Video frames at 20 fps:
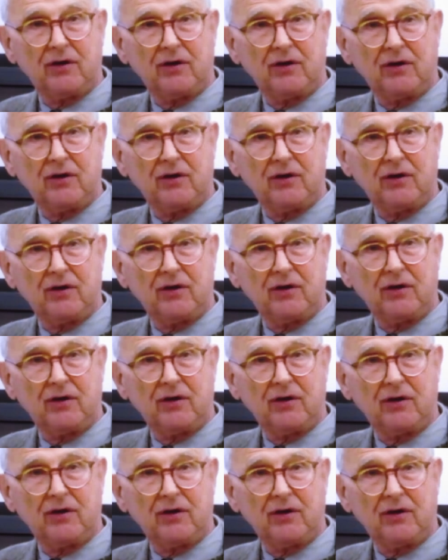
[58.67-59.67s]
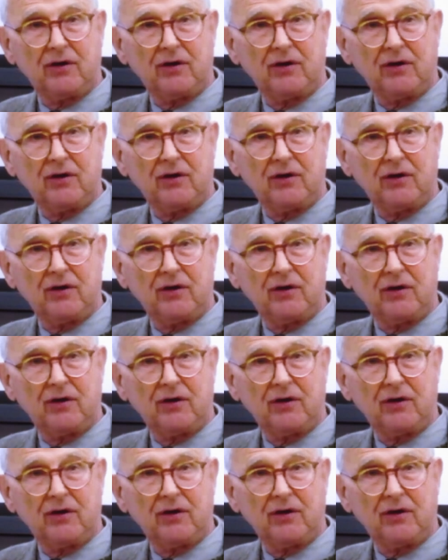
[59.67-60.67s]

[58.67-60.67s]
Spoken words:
Nothing is said.